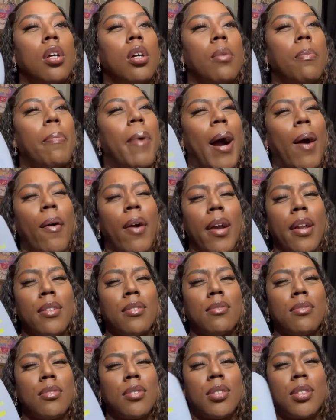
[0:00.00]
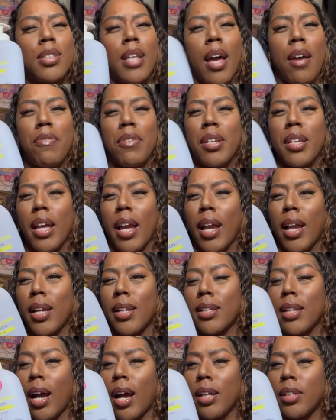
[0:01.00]
About $7 to
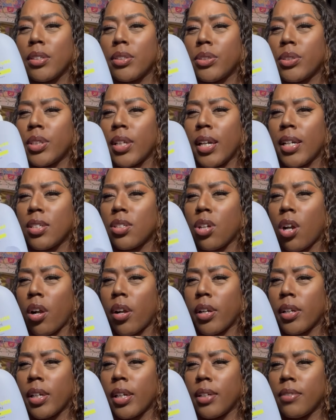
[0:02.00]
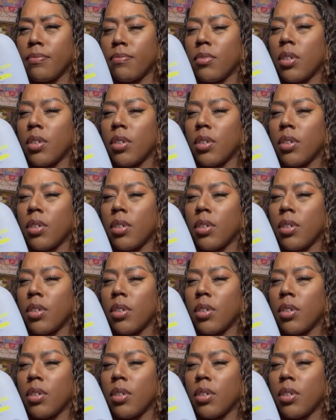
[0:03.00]
$8 at Target.